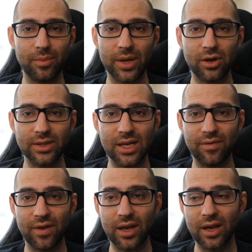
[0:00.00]
been on
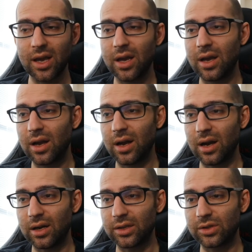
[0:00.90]
TV,
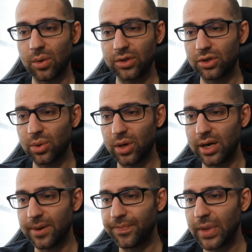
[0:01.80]
so I wasn't sure
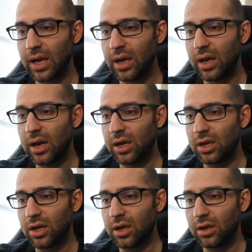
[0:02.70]
here.
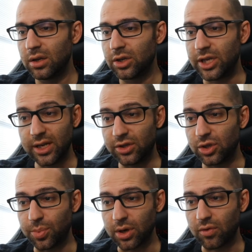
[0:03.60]
Shida's
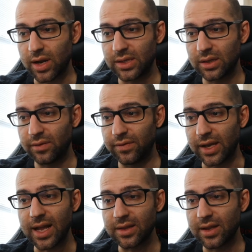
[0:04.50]
super
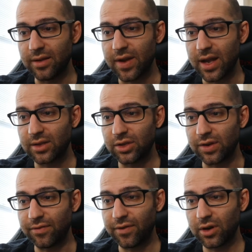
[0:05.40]
aggressive, getting the advantage
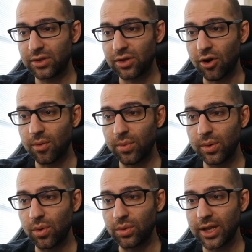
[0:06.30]
at first.
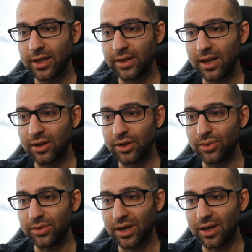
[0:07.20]
Aubrey won't let Nyla
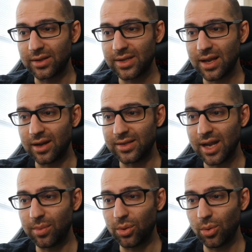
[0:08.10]
use a
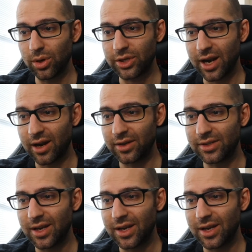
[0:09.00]
table or chairs.